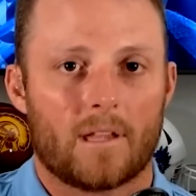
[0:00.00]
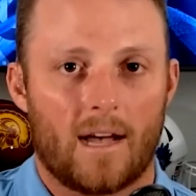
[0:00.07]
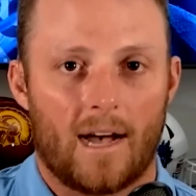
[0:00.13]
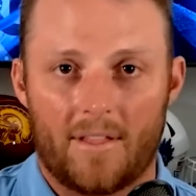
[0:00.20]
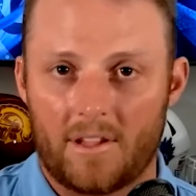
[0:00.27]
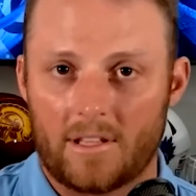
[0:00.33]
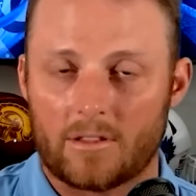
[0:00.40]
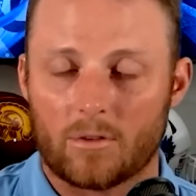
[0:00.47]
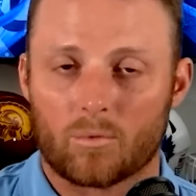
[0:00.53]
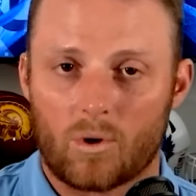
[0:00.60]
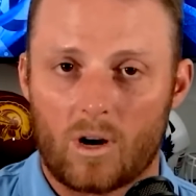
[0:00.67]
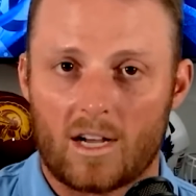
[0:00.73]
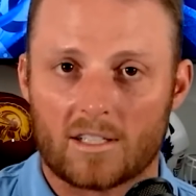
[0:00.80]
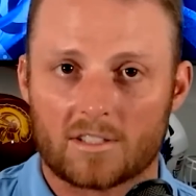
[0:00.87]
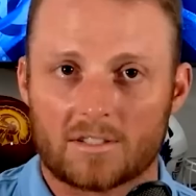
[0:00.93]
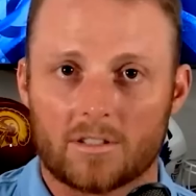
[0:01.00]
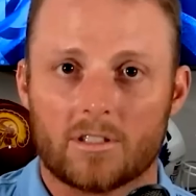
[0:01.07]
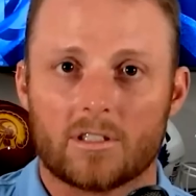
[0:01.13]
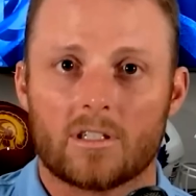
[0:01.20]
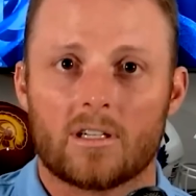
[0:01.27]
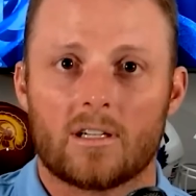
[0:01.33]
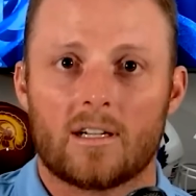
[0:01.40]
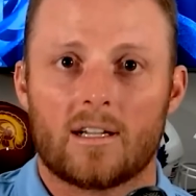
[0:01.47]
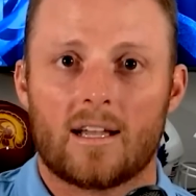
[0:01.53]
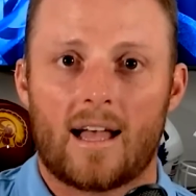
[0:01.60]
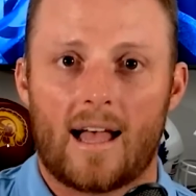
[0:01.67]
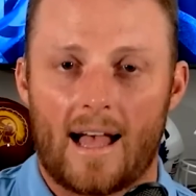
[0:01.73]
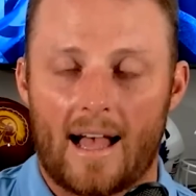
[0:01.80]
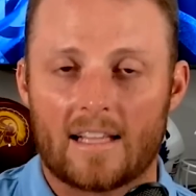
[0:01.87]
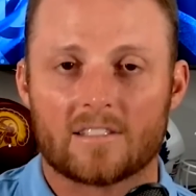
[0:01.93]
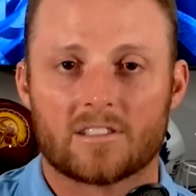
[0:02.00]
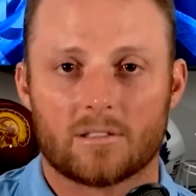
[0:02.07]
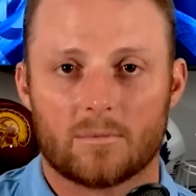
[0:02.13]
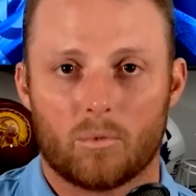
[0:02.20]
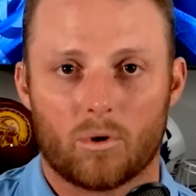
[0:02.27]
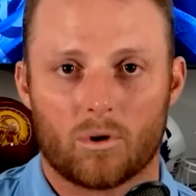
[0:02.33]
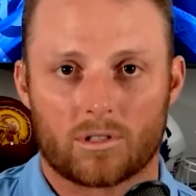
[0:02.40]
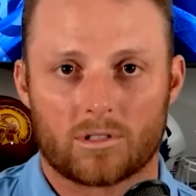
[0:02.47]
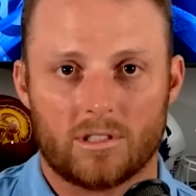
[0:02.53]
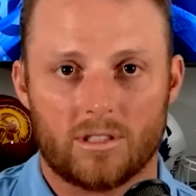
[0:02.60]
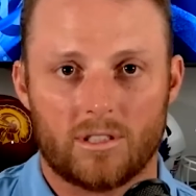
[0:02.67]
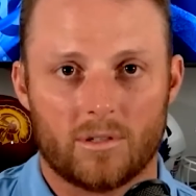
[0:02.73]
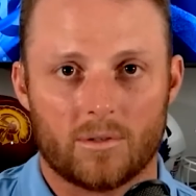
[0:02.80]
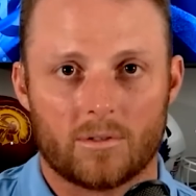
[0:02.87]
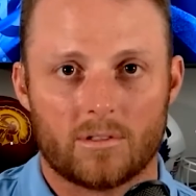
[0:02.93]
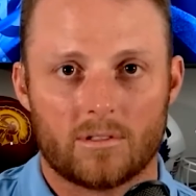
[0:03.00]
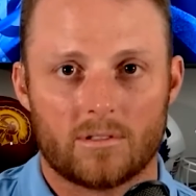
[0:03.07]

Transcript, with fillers: I think the roster has some work to do.